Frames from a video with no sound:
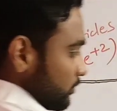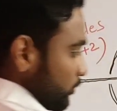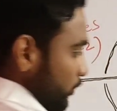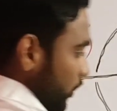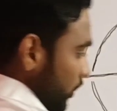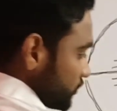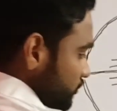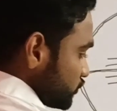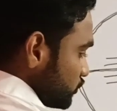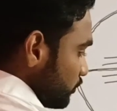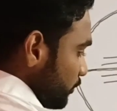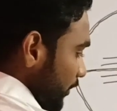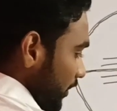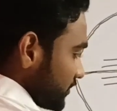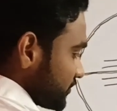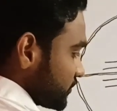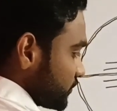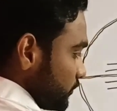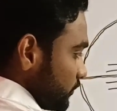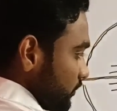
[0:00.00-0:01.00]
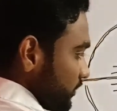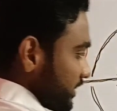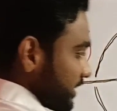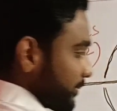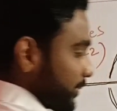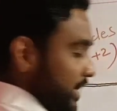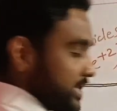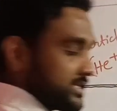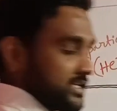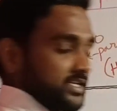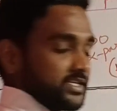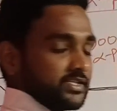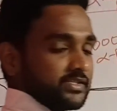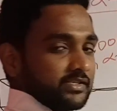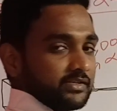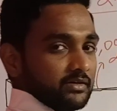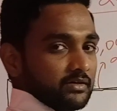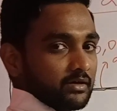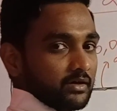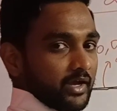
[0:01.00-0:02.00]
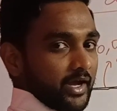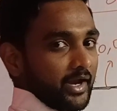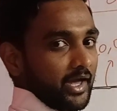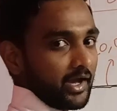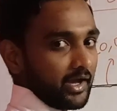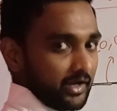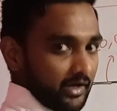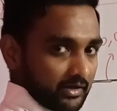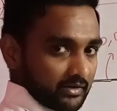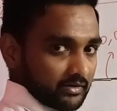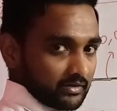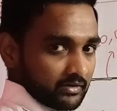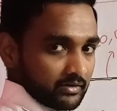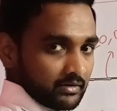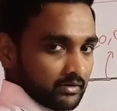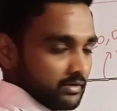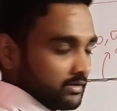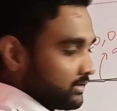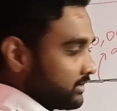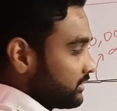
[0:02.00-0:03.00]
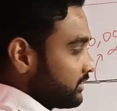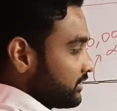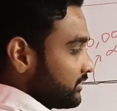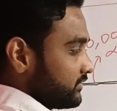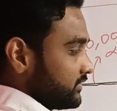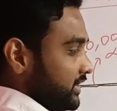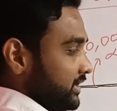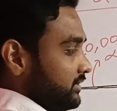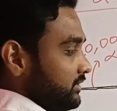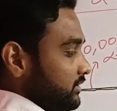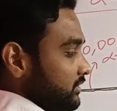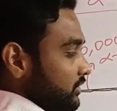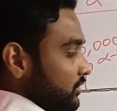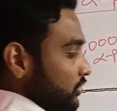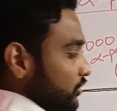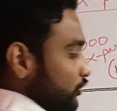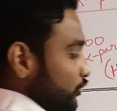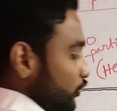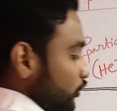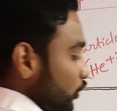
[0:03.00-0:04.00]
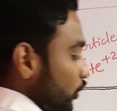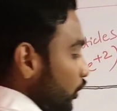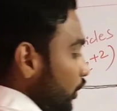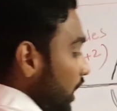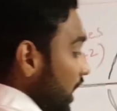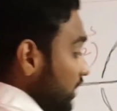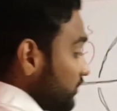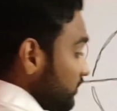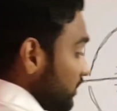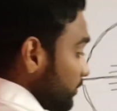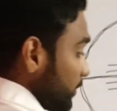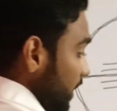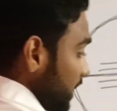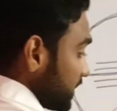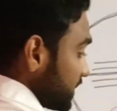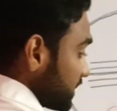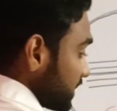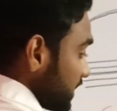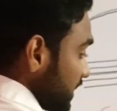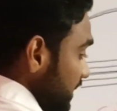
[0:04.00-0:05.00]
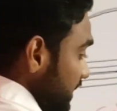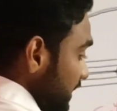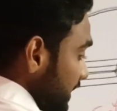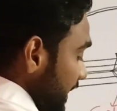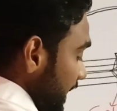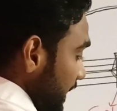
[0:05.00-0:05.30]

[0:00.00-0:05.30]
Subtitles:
Positive repulsions can occur. Then no alpha particle